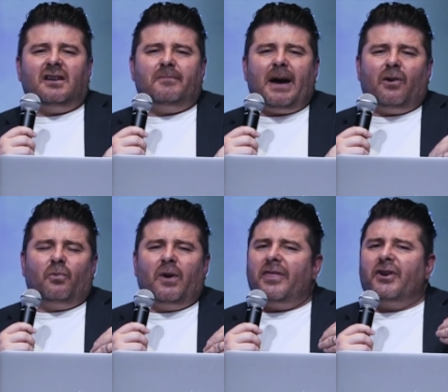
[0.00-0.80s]
about
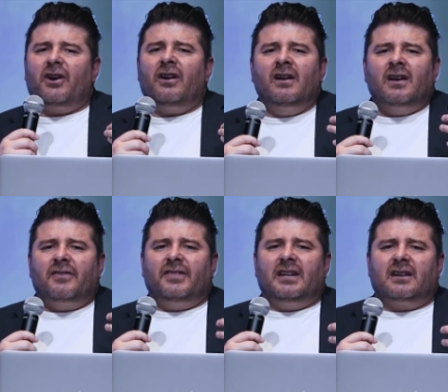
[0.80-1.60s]
whether
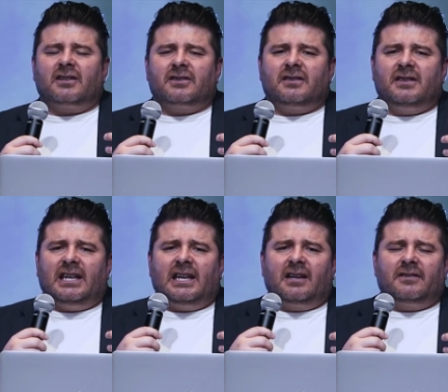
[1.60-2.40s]
the
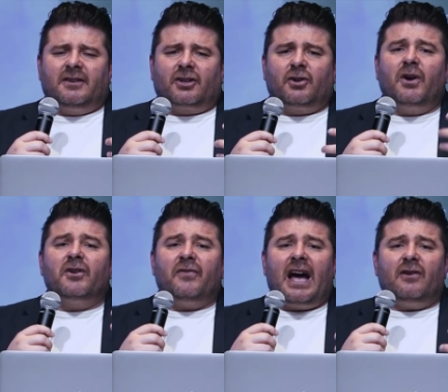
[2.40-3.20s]

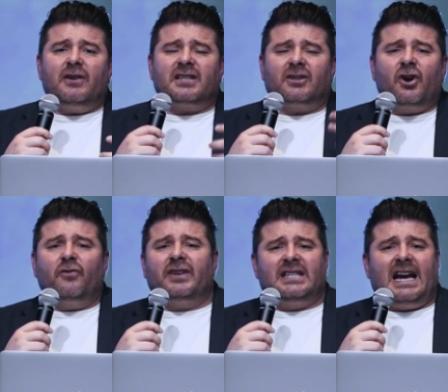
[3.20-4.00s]
coronavirus and
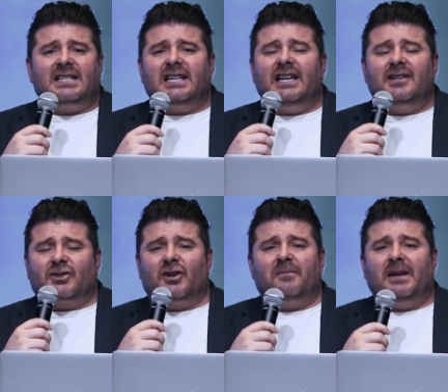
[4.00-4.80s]
COVID-19 is
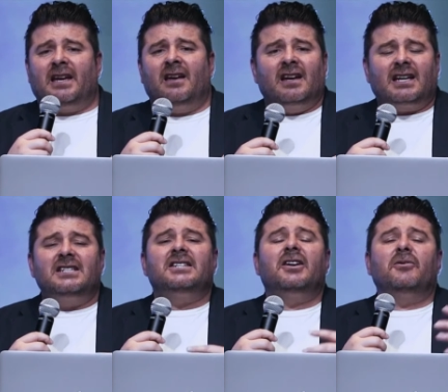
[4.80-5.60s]
going to be
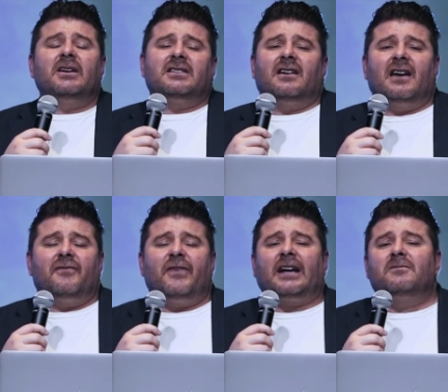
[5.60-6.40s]
continuing to
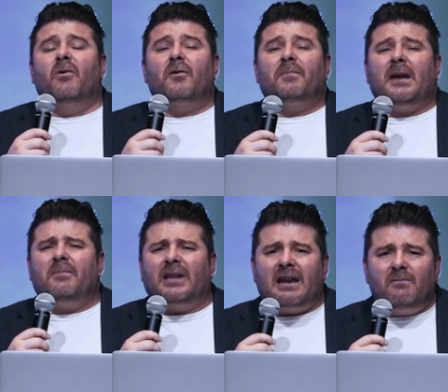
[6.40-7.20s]
affect more
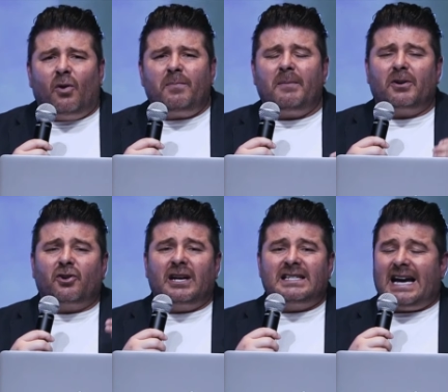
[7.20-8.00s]
people and more people are
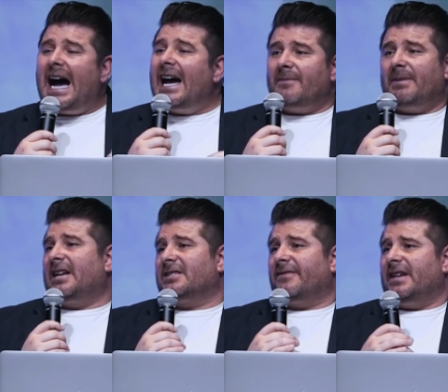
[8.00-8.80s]
going to die
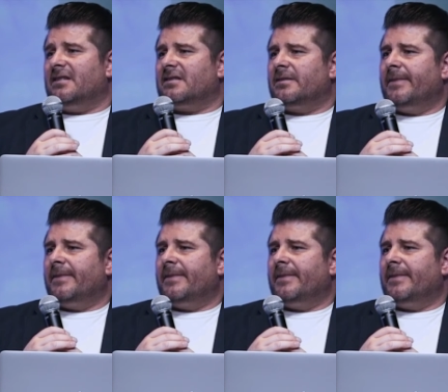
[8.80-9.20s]
because of this.